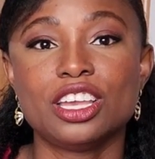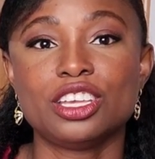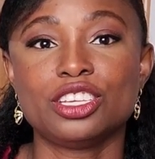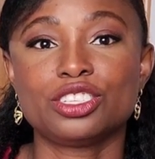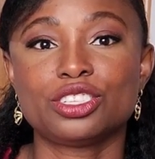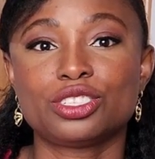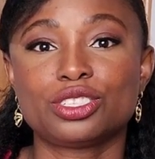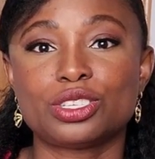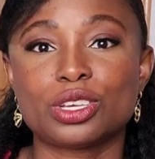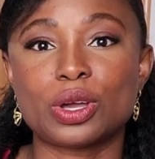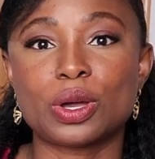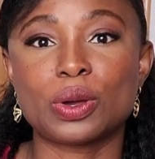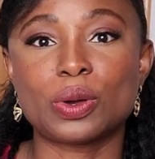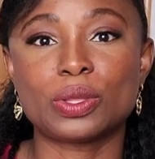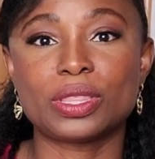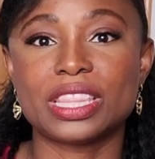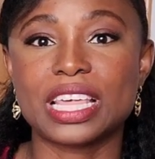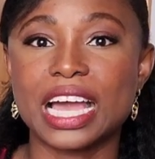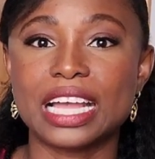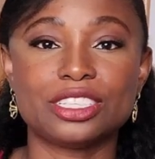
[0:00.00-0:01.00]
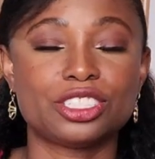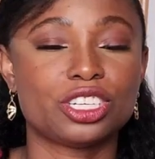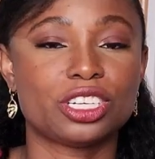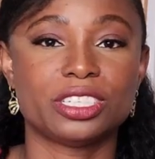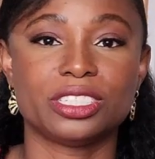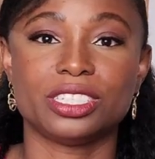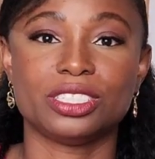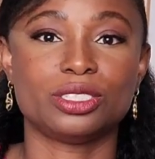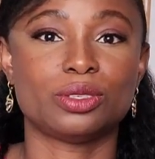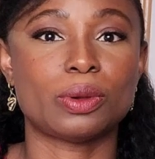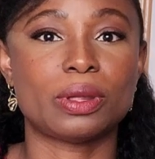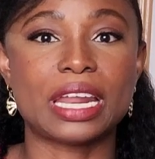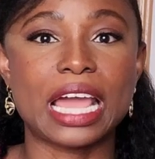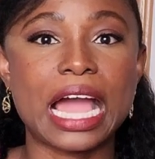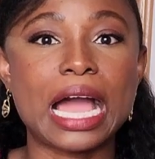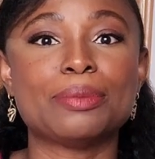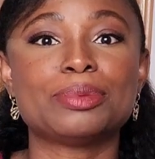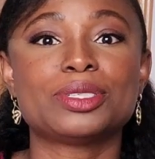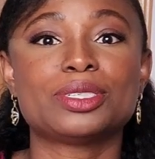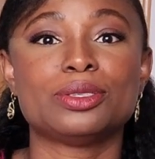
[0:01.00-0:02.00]
So that turned into an
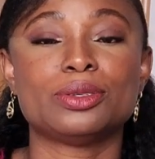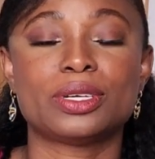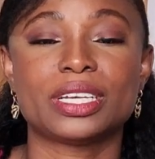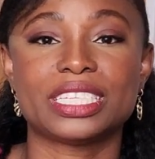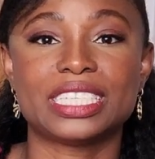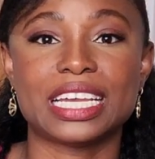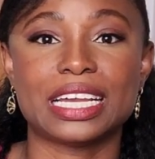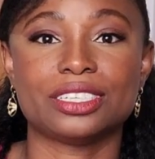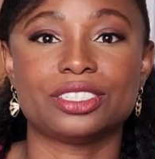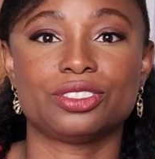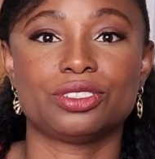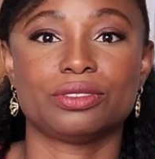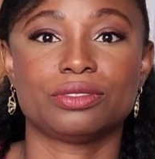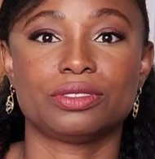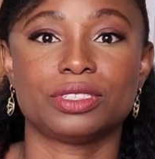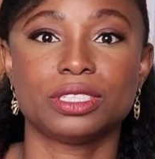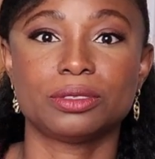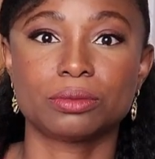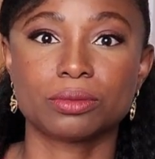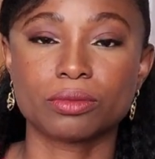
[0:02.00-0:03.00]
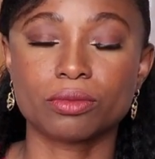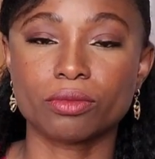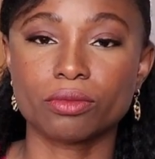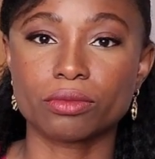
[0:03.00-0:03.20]
absolute catastrophe.